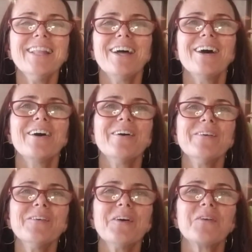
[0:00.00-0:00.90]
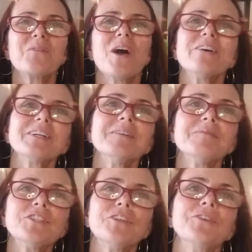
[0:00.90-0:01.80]
Hello,
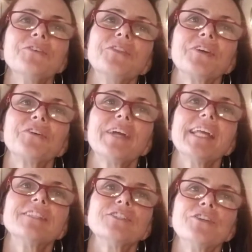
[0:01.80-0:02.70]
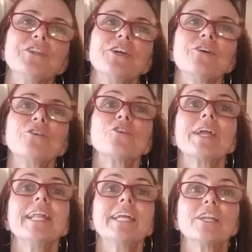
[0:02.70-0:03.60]
welcome to the Create Studio
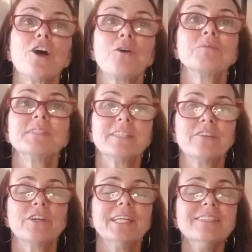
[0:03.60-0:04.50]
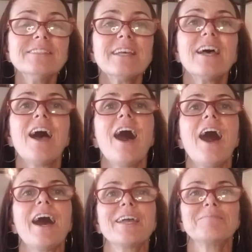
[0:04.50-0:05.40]
Creating at Home series.
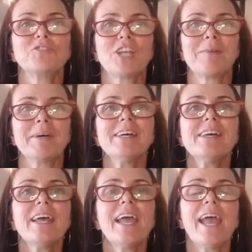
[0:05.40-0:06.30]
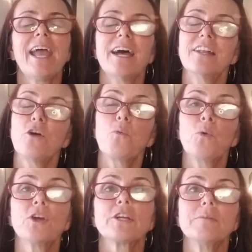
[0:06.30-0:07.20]
I'm Jemma and
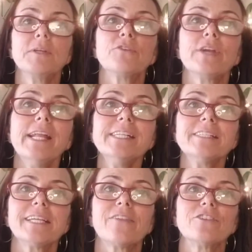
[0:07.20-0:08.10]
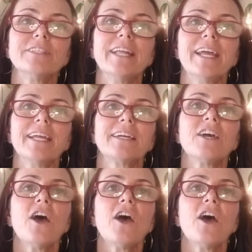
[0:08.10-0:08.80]
we're going to be creating together today.